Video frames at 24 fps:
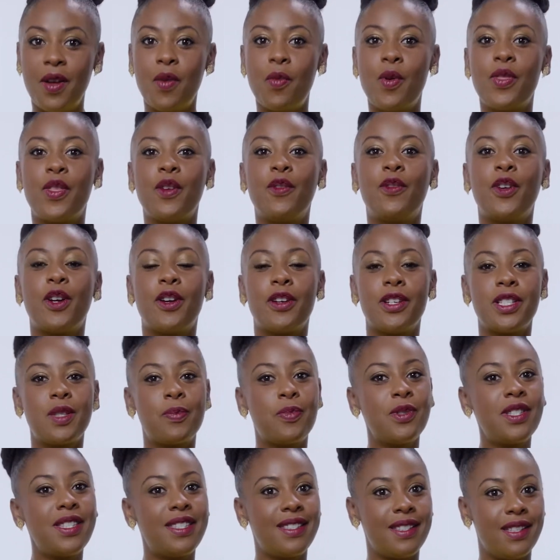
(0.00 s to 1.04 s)
with the various
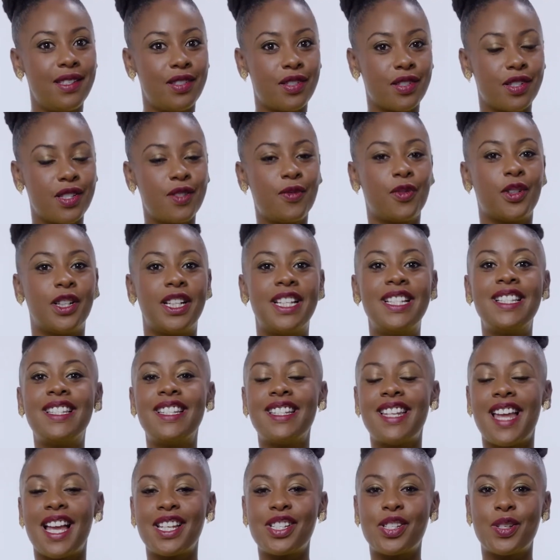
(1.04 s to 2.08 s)
procedures for
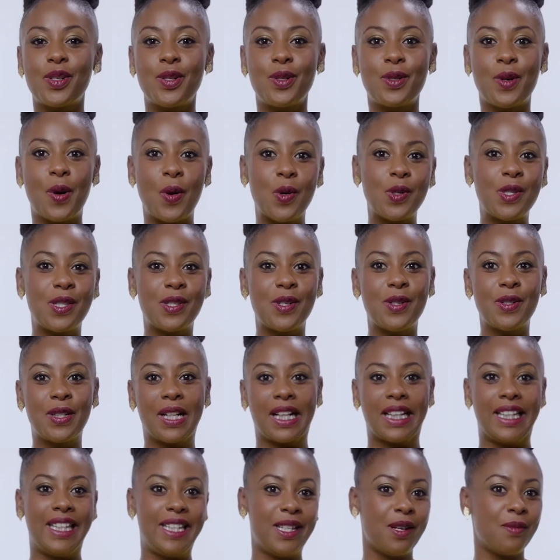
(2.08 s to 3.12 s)
International Coastal
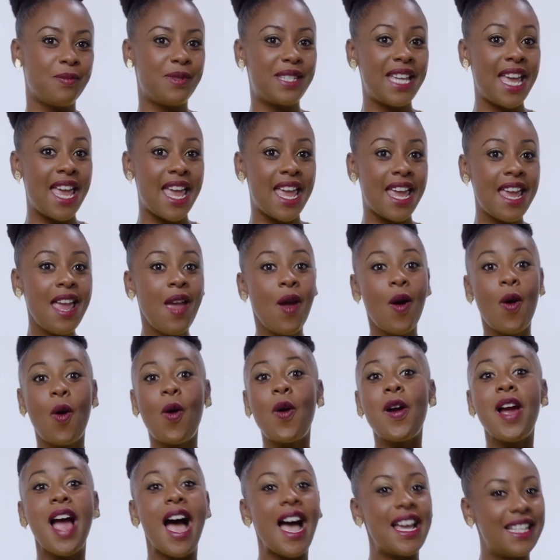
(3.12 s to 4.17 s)
Cleanup Day
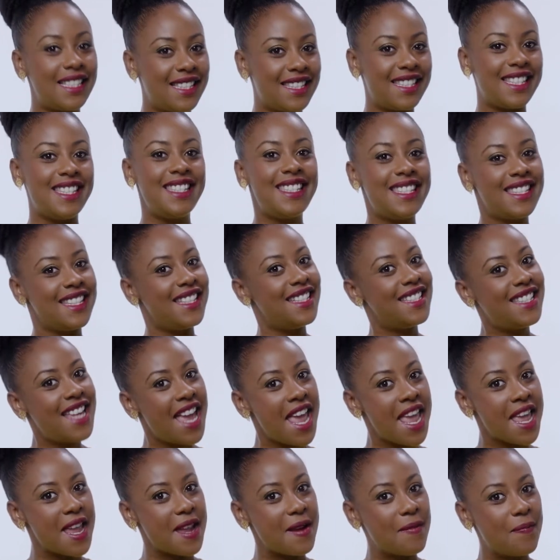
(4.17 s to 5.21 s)
or
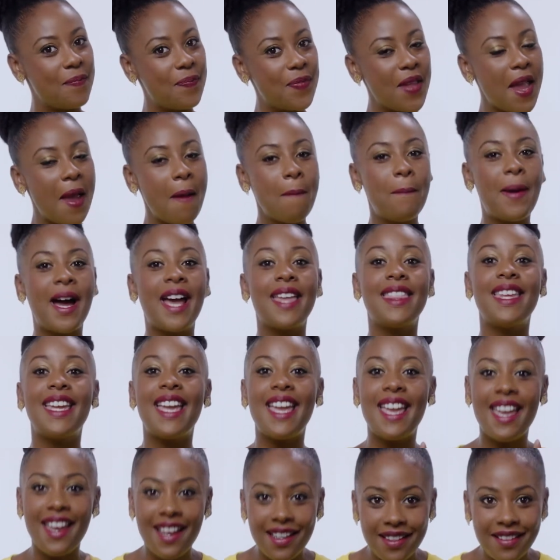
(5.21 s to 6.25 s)
ICCD. By
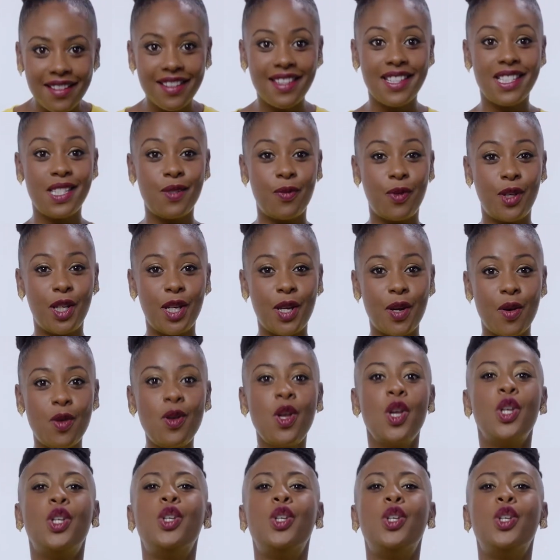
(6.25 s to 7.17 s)
the end of this video,